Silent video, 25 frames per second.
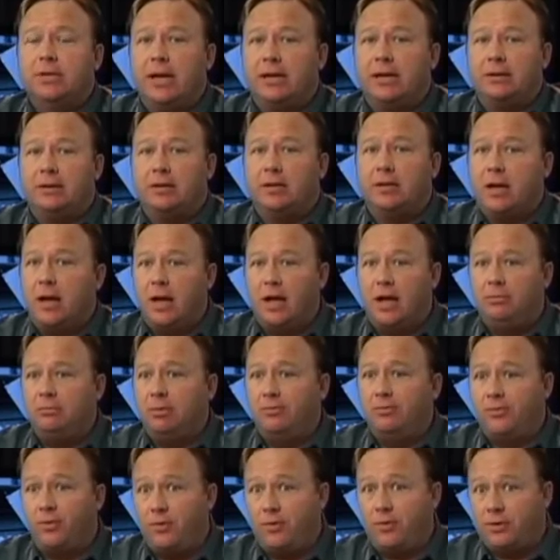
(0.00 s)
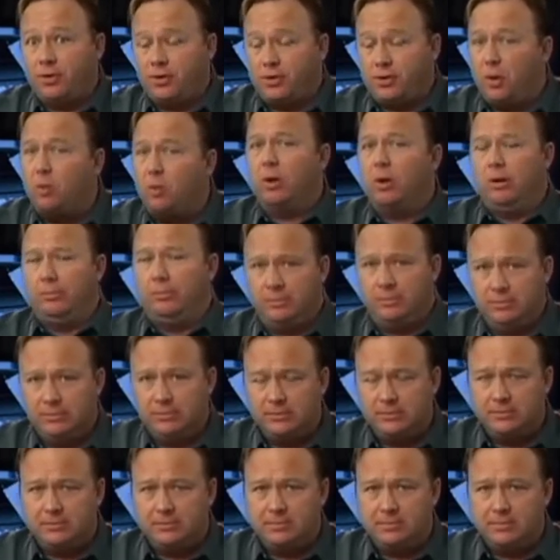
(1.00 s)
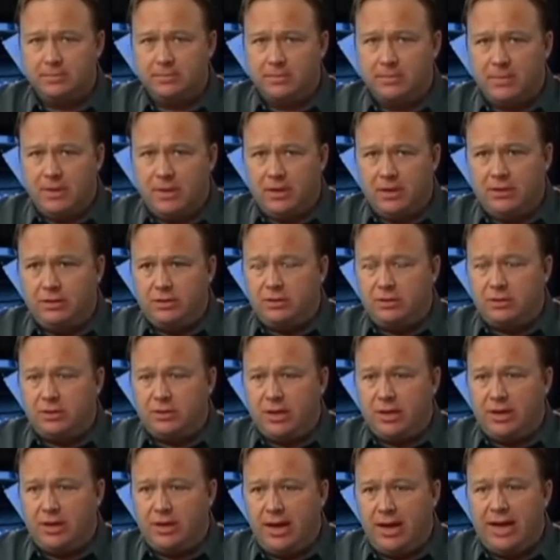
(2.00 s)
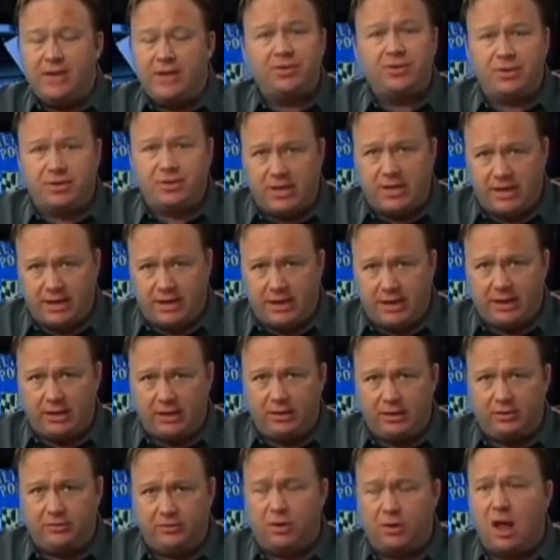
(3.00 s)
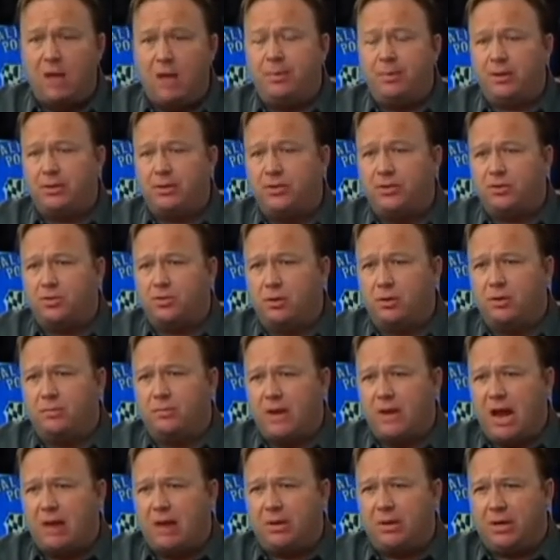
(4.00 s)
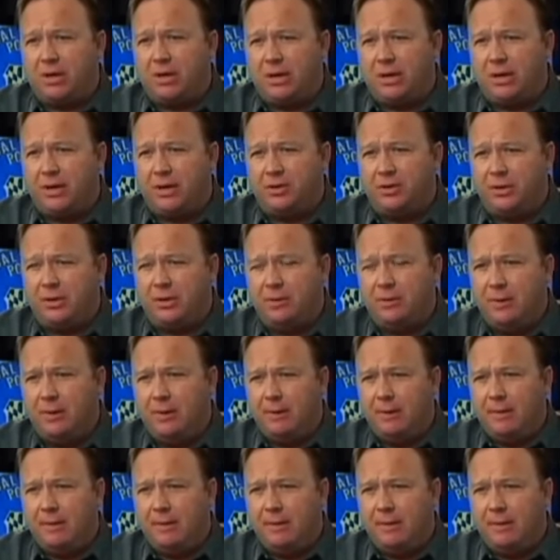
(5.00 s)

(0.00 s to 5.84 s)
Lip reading: It's like the calm before the storm. He's hesitating, dropping the sword of Damocles